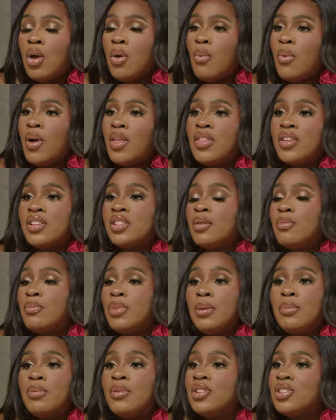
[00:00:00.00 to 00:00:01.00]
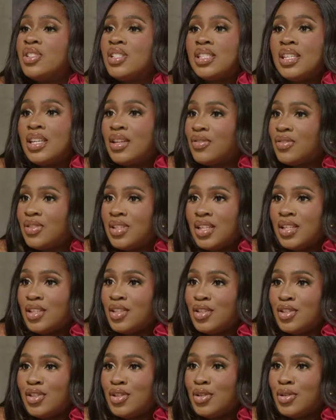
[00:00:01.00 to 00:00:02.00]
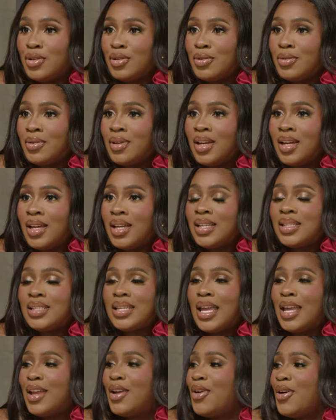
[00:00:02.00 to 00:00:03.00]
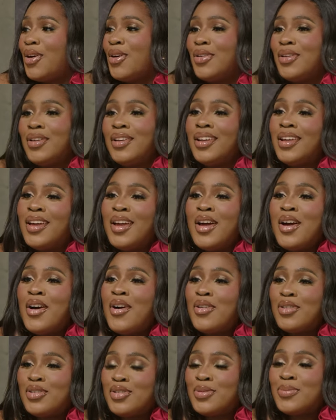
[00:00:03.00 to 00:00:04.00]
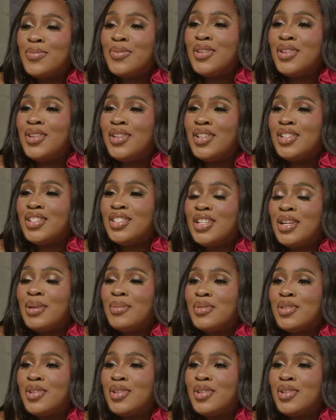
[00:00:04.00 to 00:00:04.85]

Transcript: whether some people are just gifted to take on entrepreneurship.